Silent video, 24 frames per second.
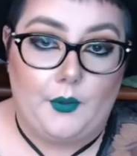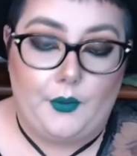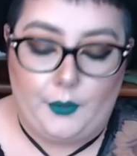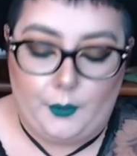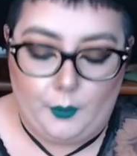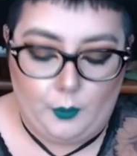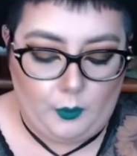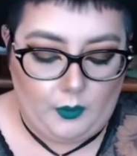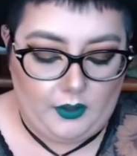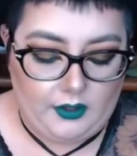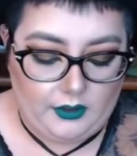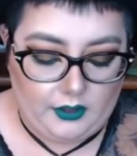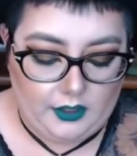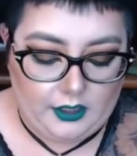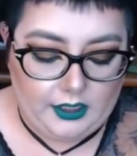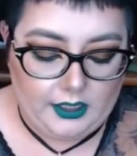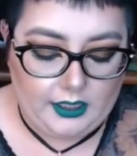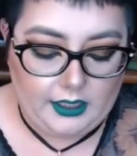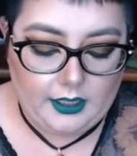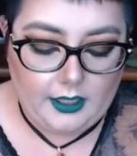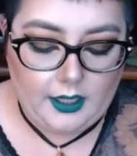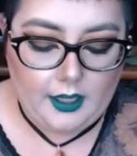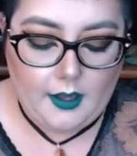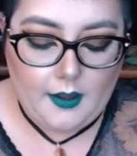in one look.
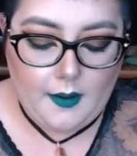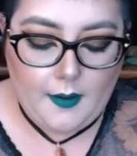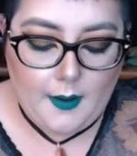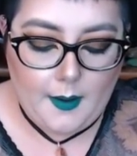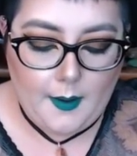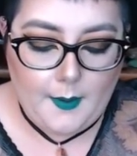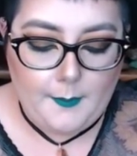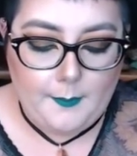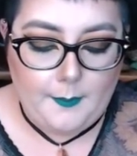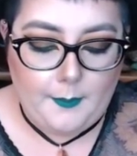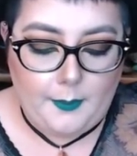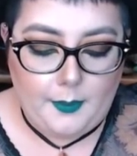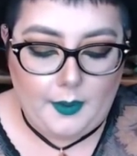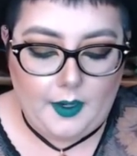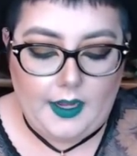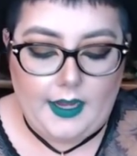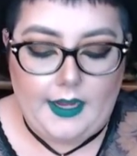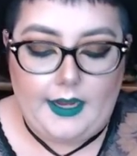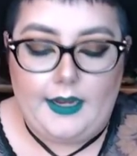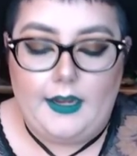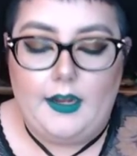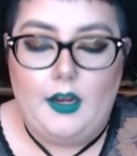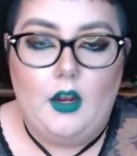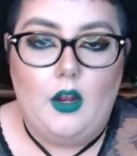
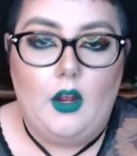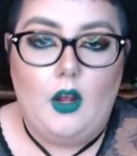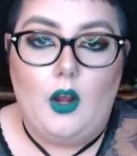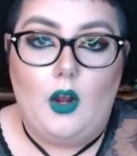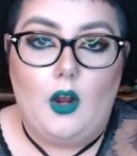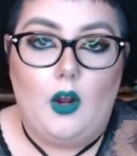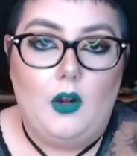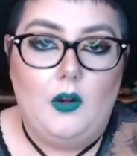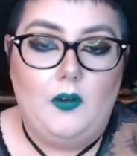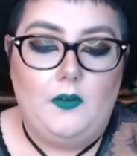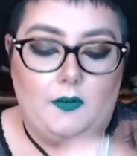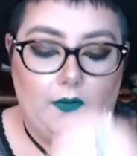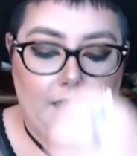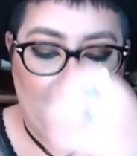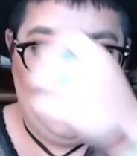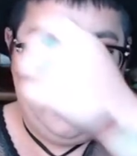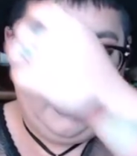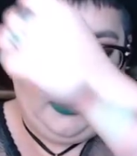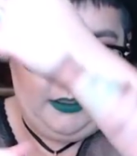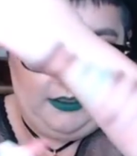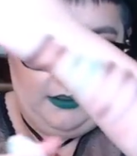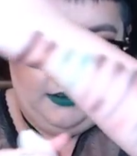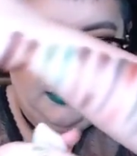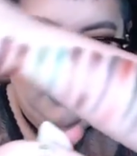But
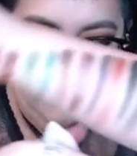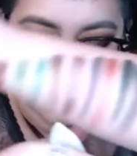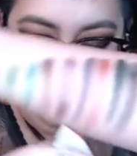overall,